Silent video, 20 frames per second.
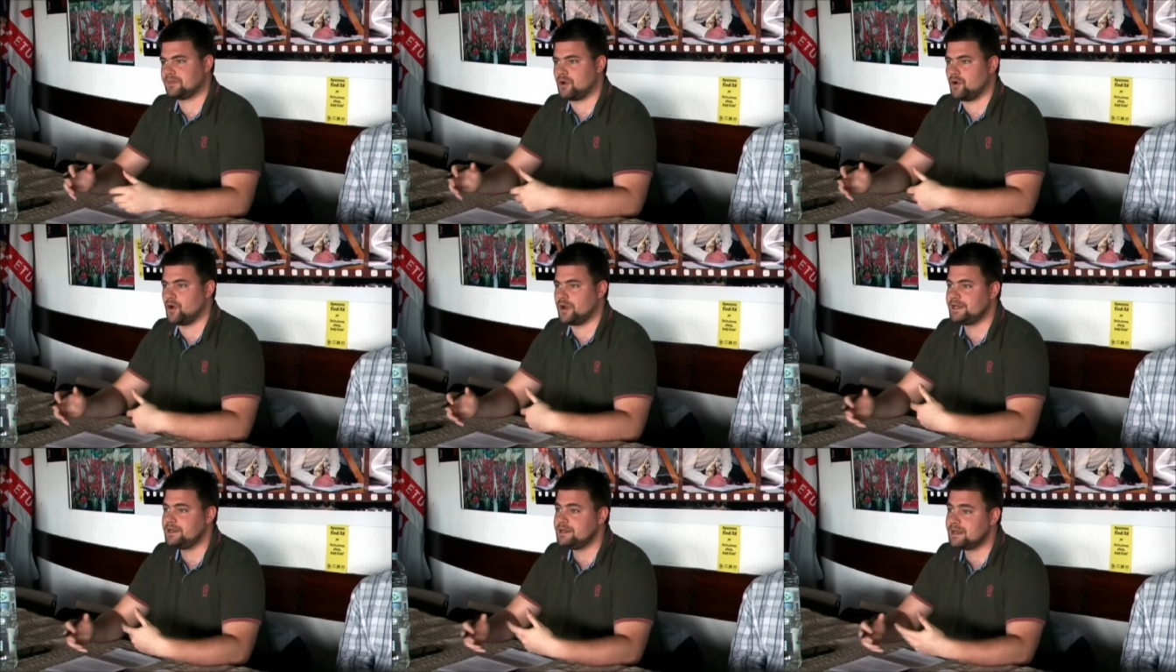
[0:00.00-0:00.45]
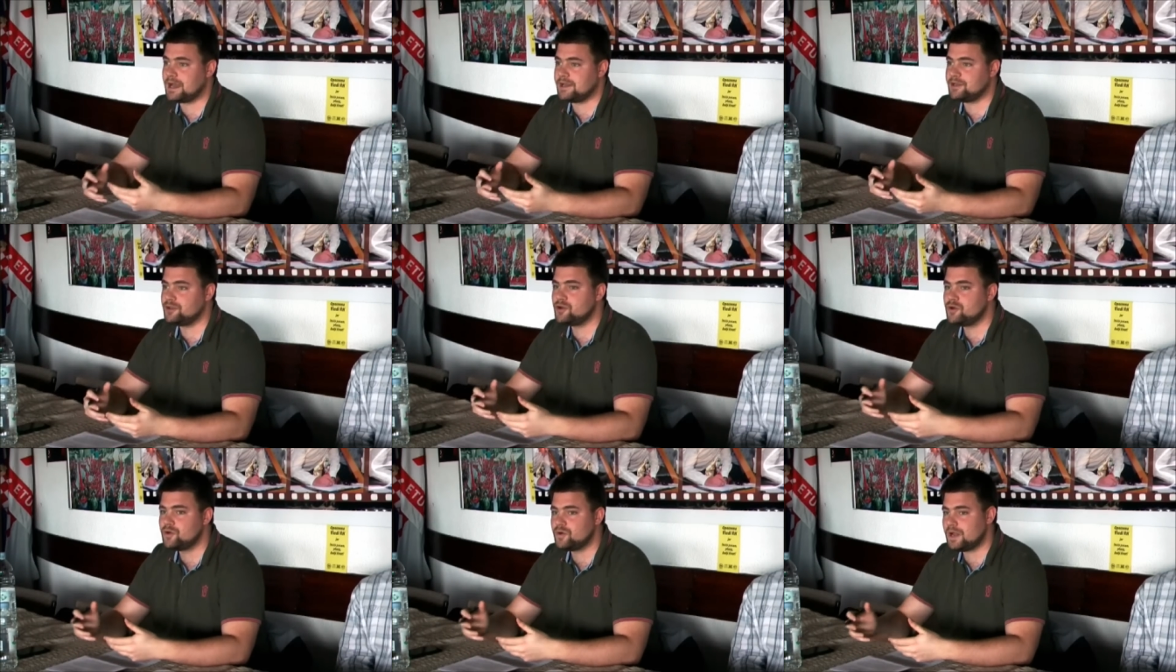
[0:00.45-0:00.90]
on a
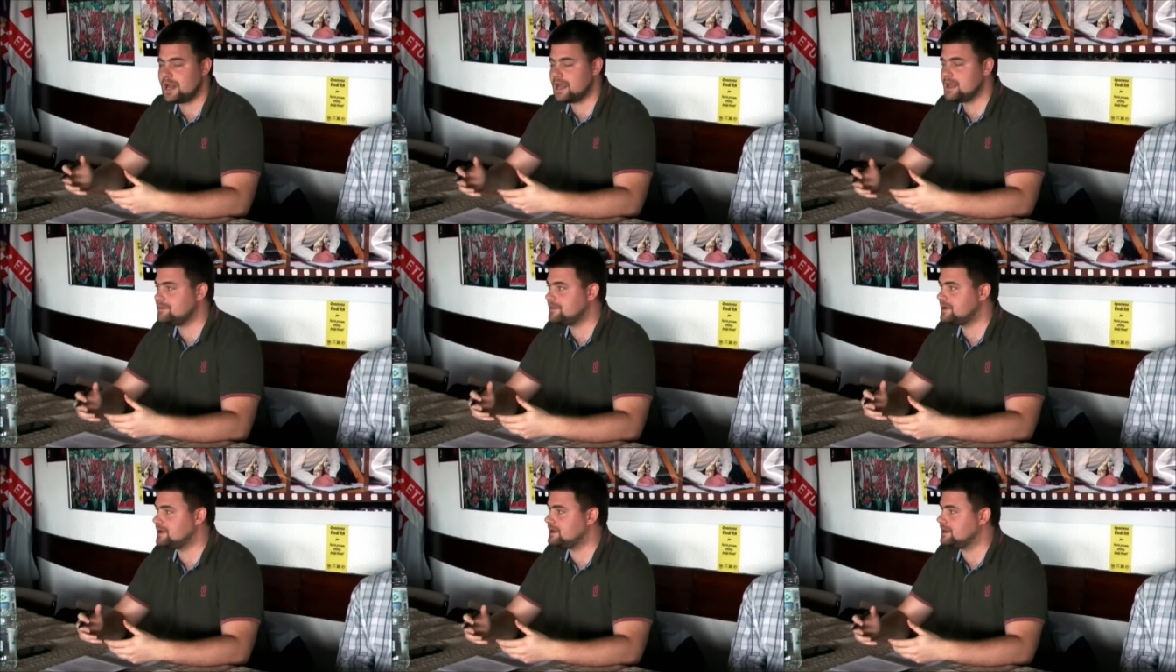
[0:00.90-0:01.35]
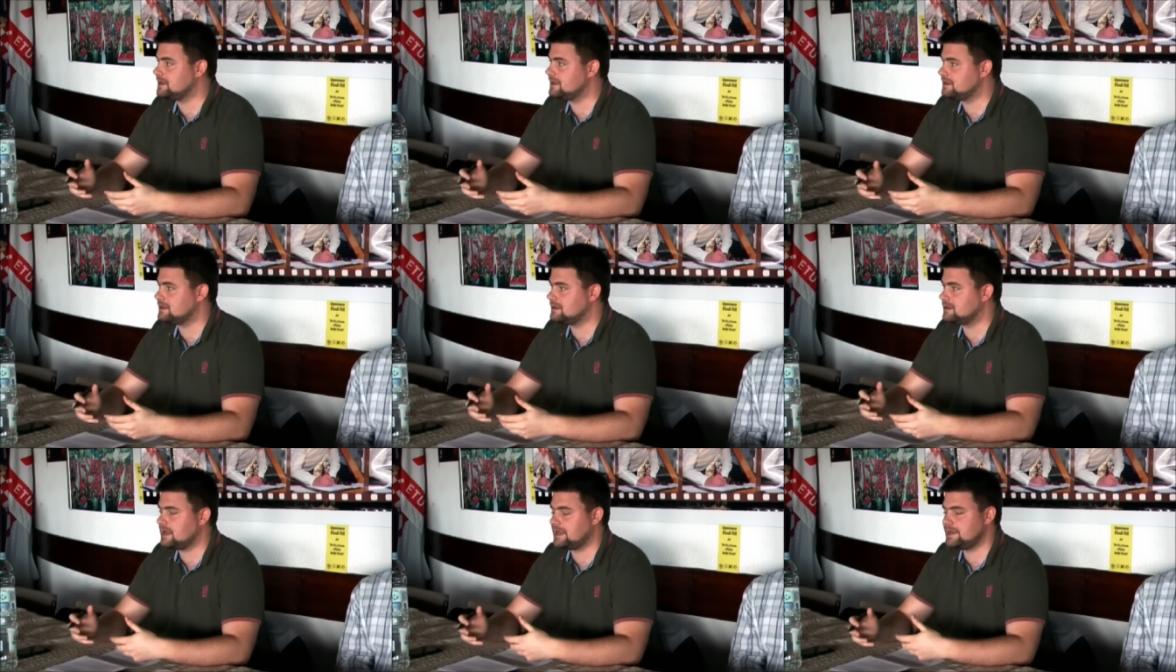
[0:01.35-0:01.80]
new labor,
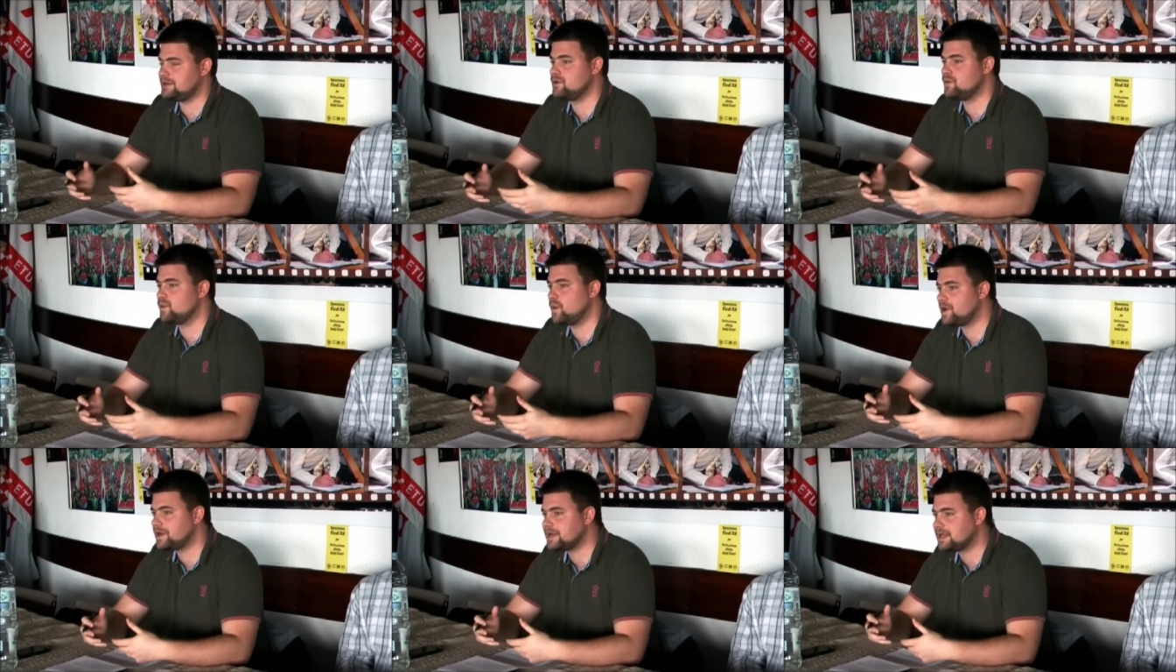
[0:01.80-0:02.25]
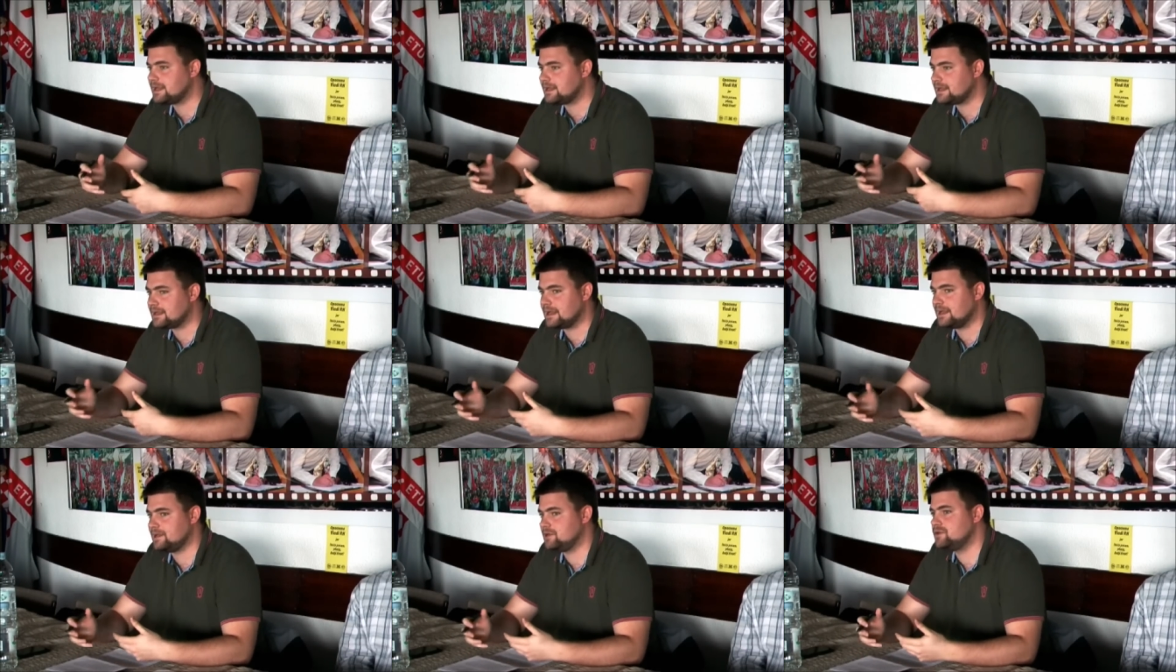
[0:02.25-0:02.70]
uh, a new
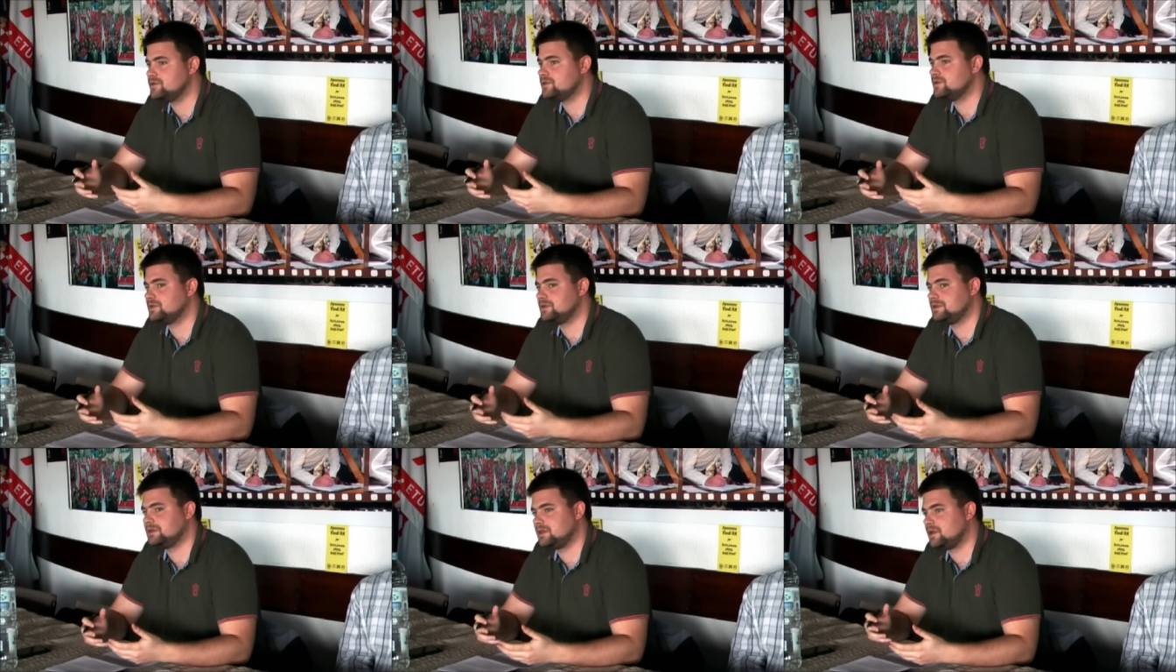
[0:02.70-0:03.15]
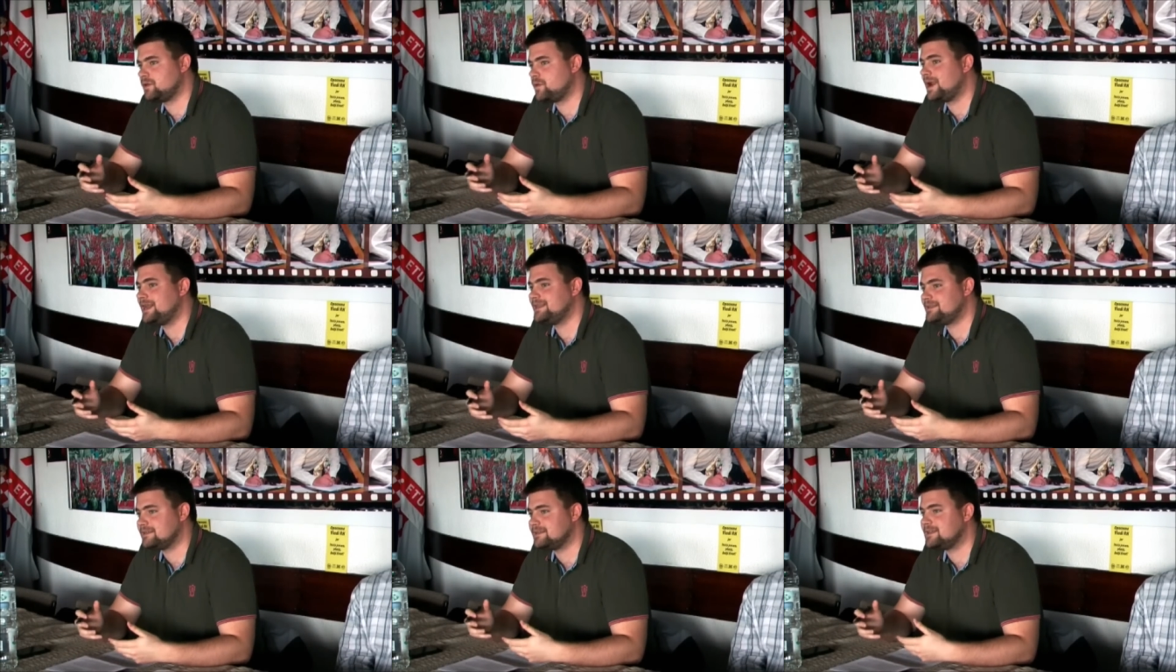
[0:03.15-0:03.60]
working, a new
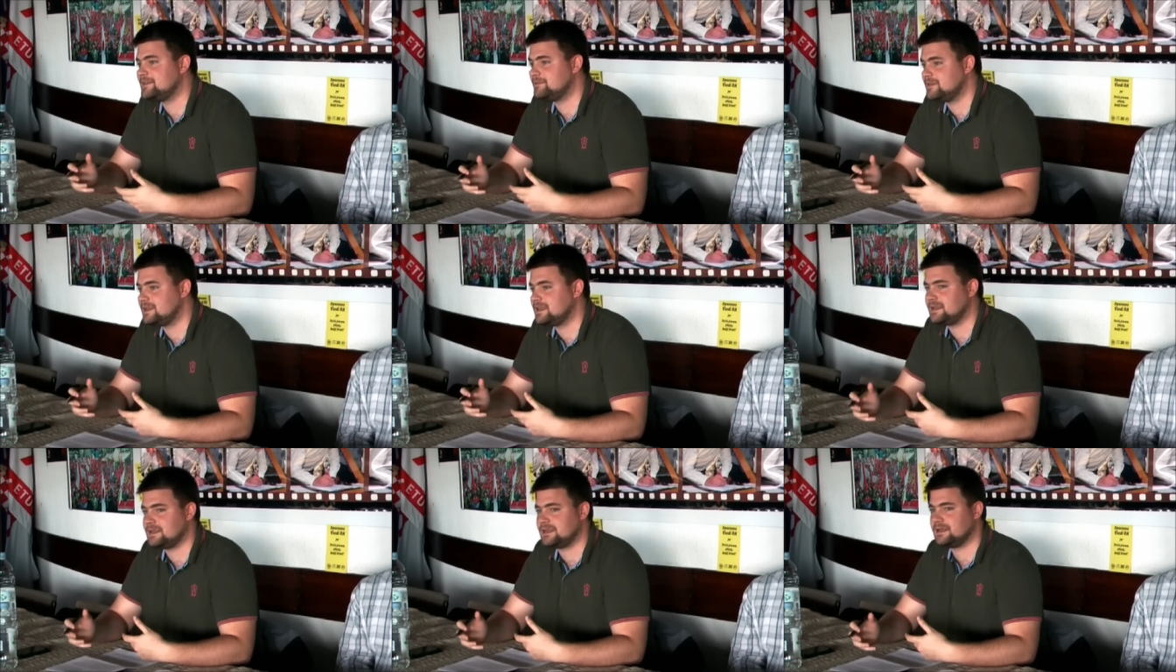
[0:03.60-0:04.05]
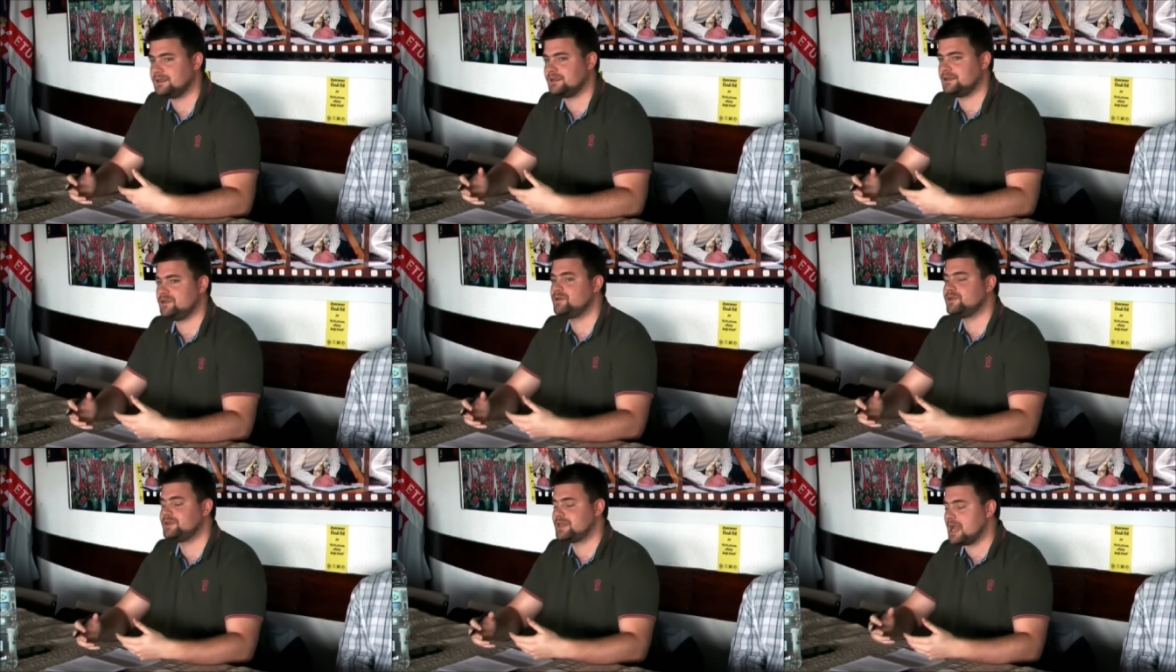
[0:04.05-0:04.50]
qualitatively
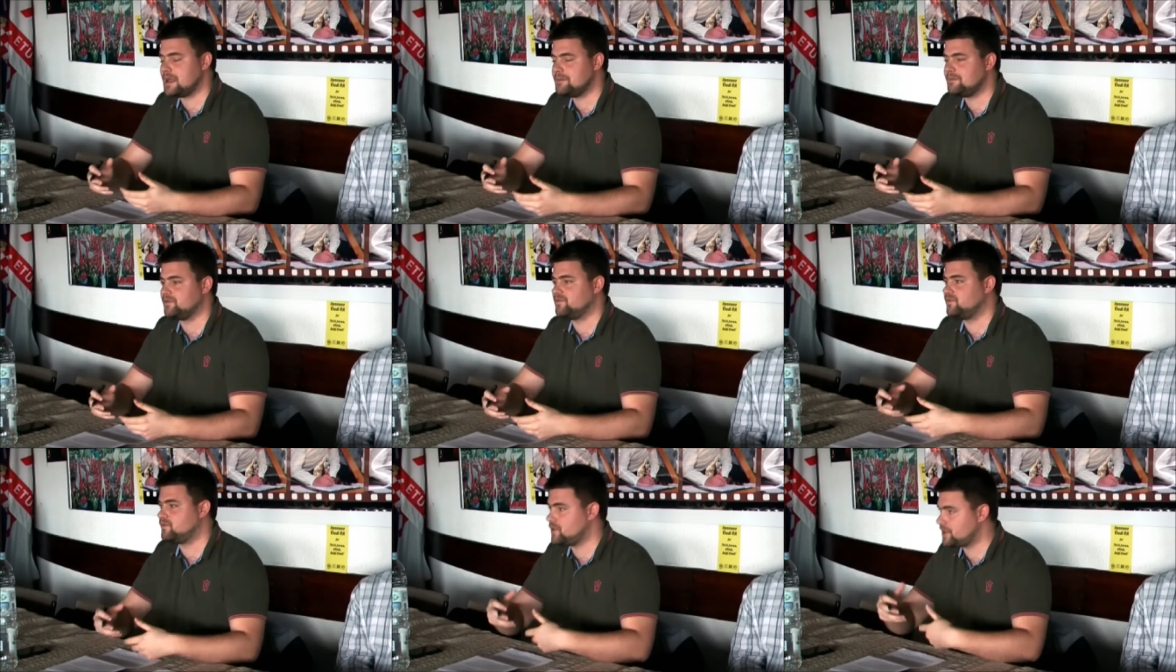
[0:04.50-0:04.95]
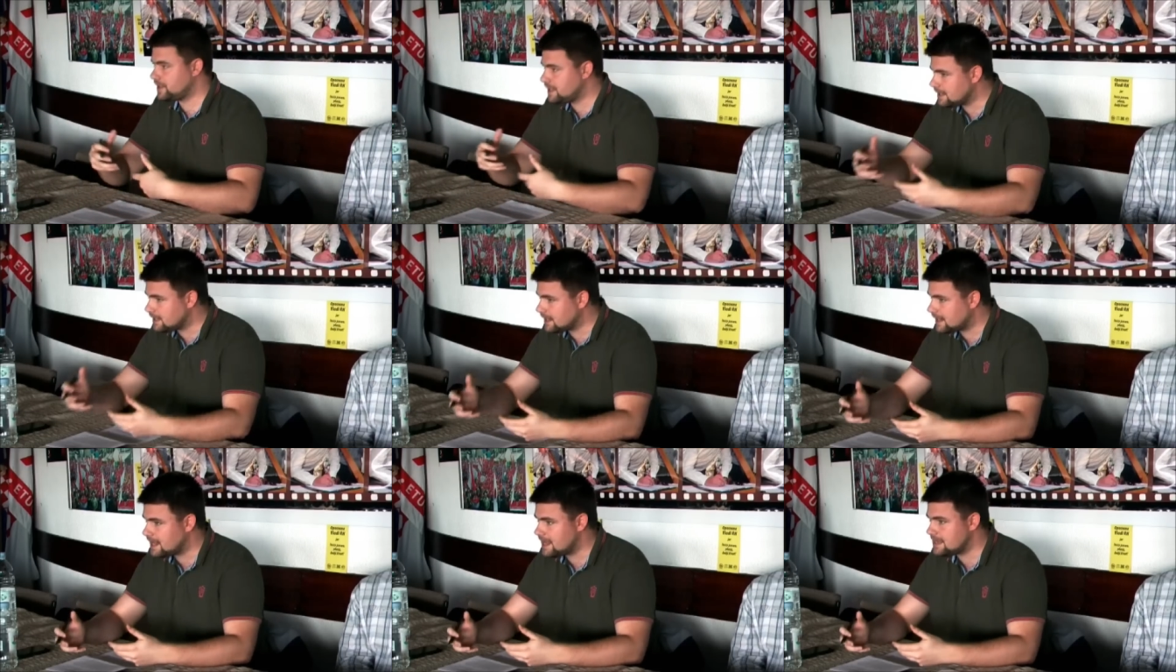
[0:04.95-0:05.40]
new type of
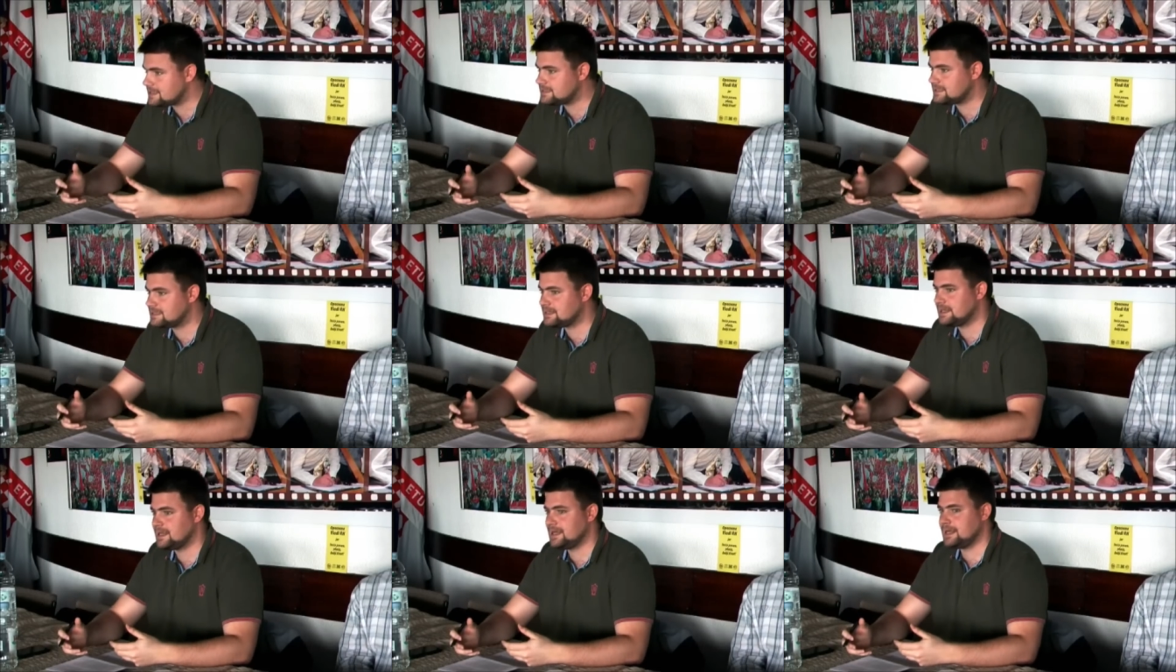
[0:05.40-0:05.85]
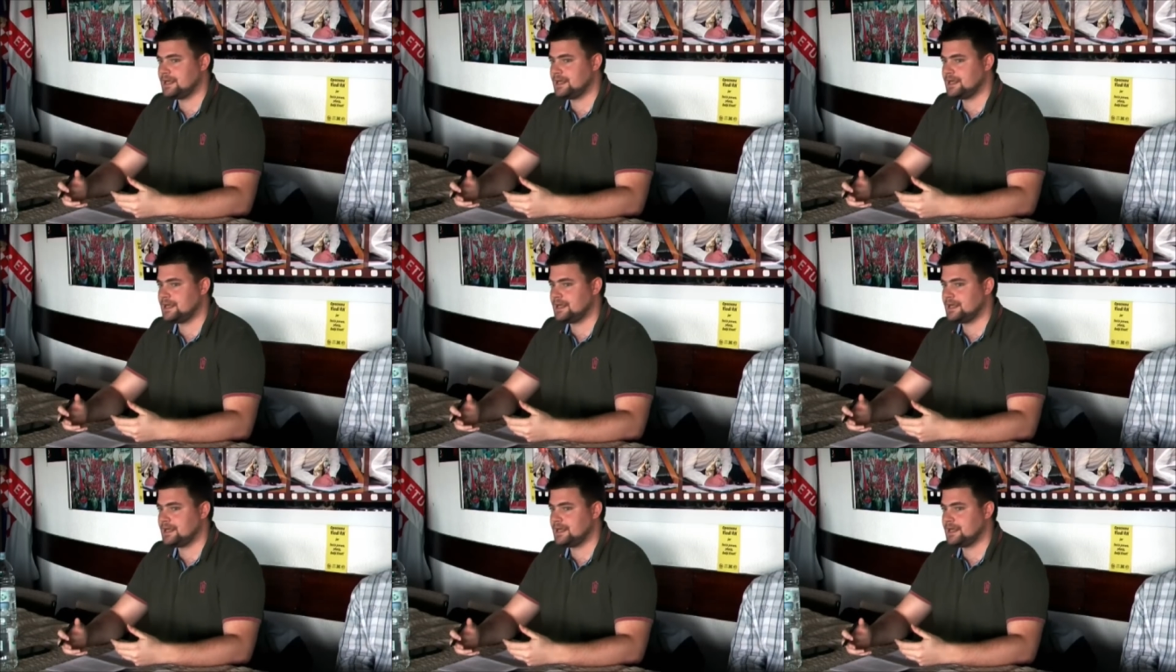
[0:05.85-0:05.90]
working class